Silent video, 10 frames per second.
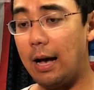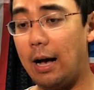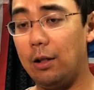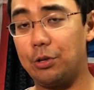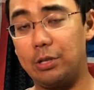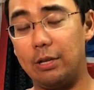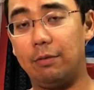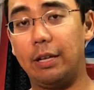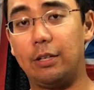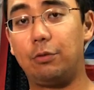I'll also
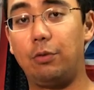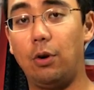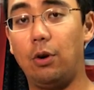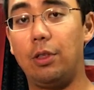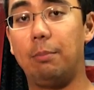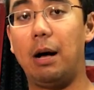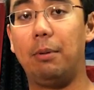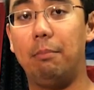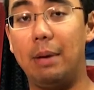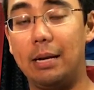leave links for the
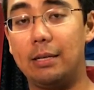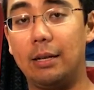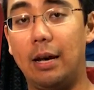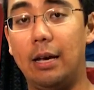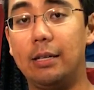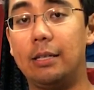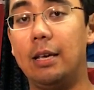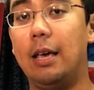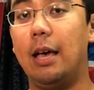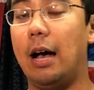Barbell Medicine guys.
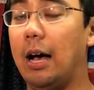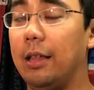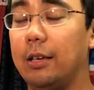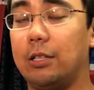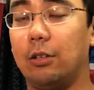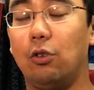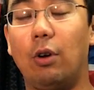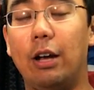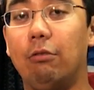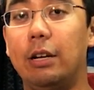There's a
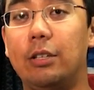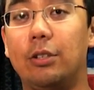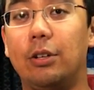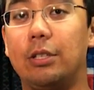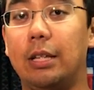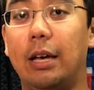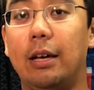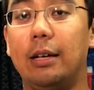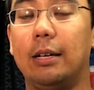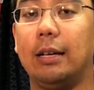great resource
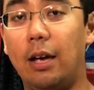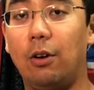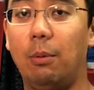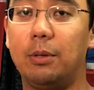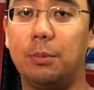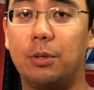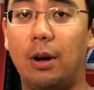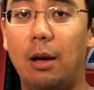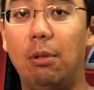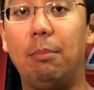there. Like, comment,
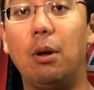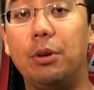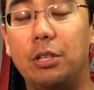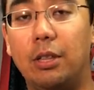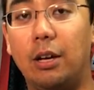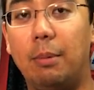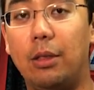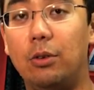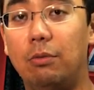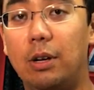subscribe. Let me know what you think
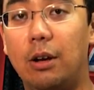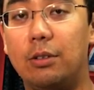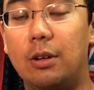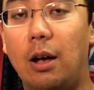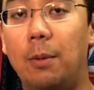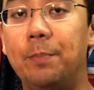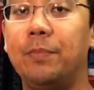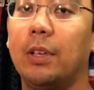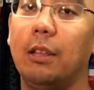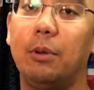about the new video style.
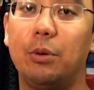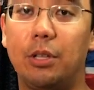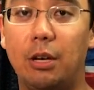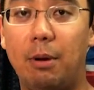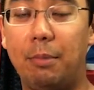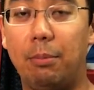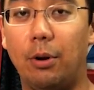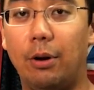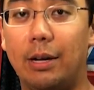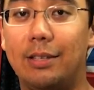Let me know what you think about my
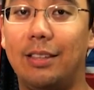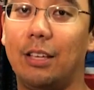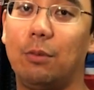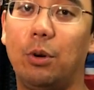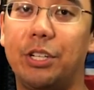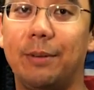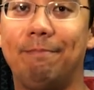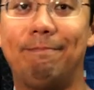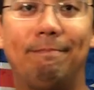progress. Thanks for watching.